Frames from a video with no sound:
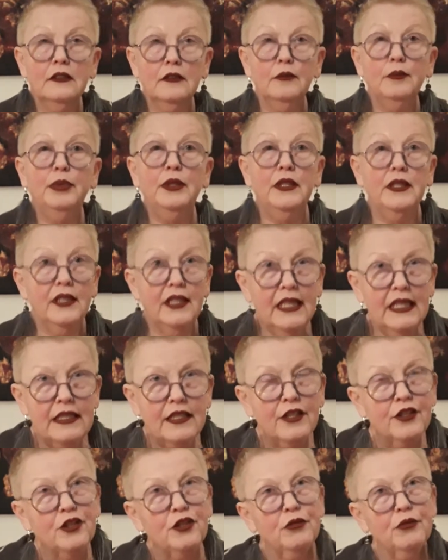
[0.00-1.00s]
Please
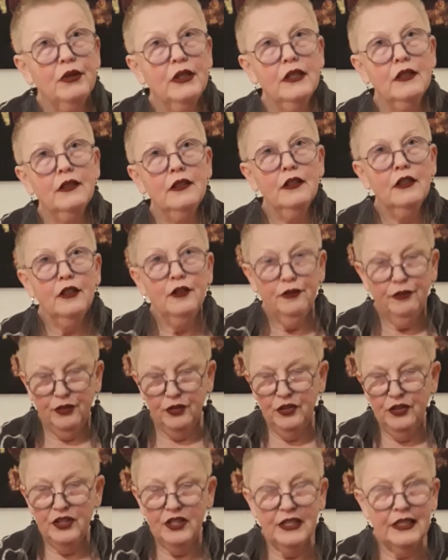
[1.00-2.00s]
do it for
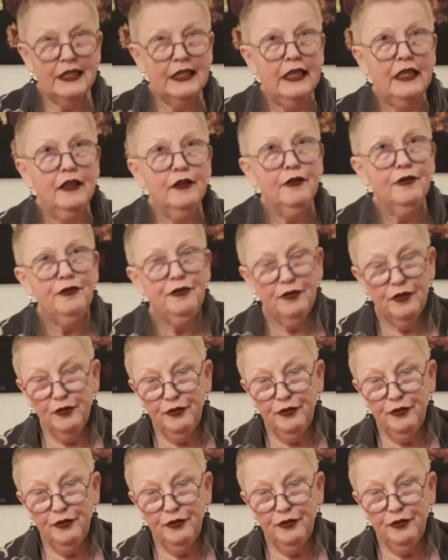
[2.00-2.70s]
yourself,